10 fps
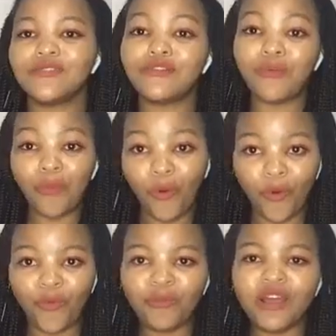from
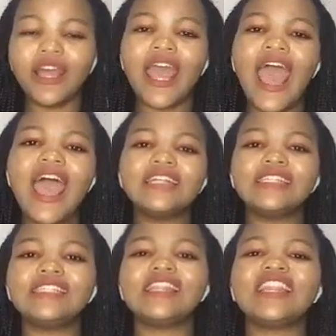home, and
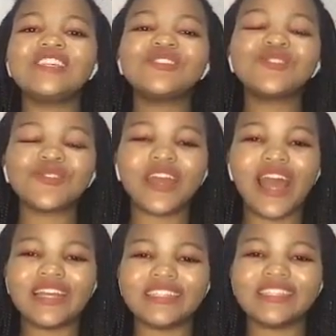these 2
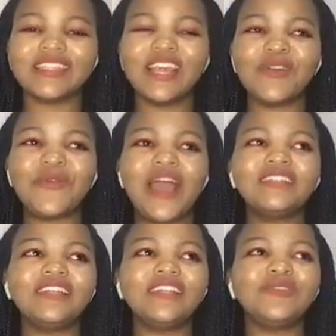guys, we
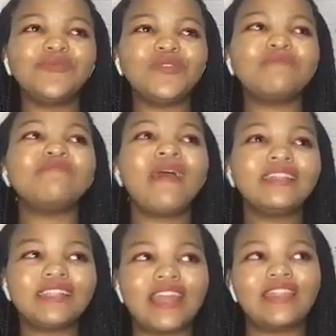
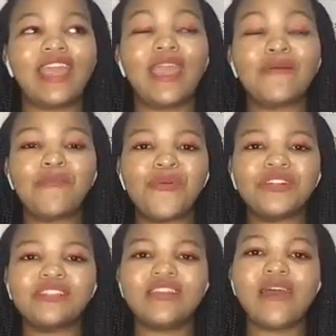met at the
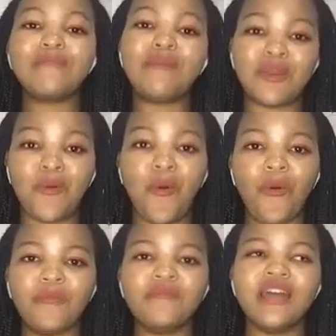airport back
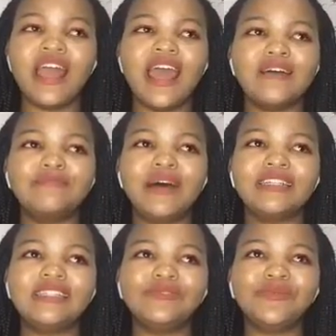home, but
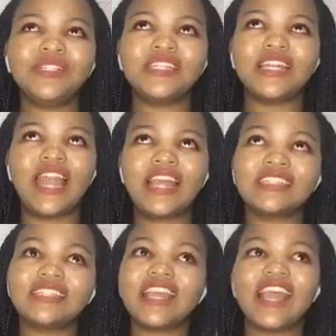we didn't like
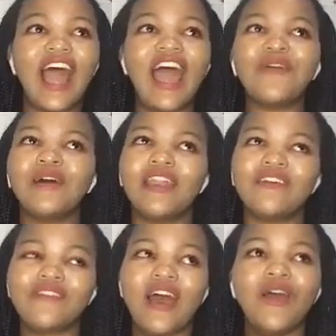say hi or
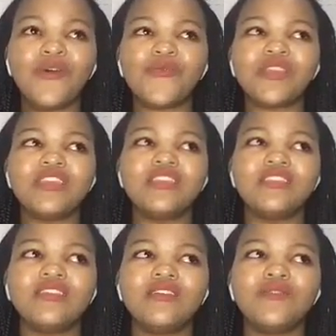whatever.
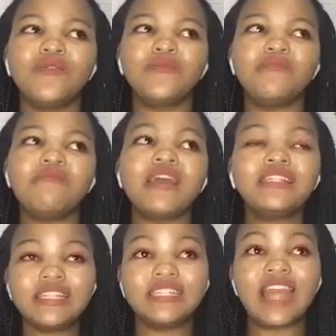We met
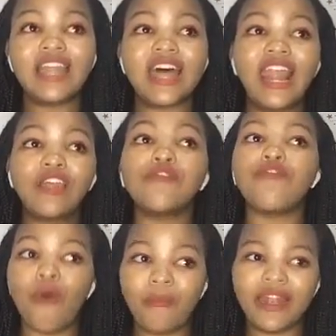each other like
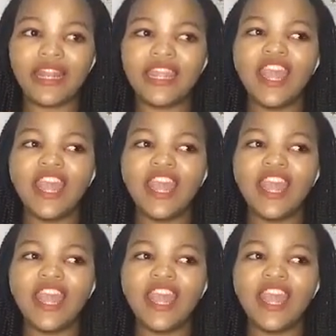formally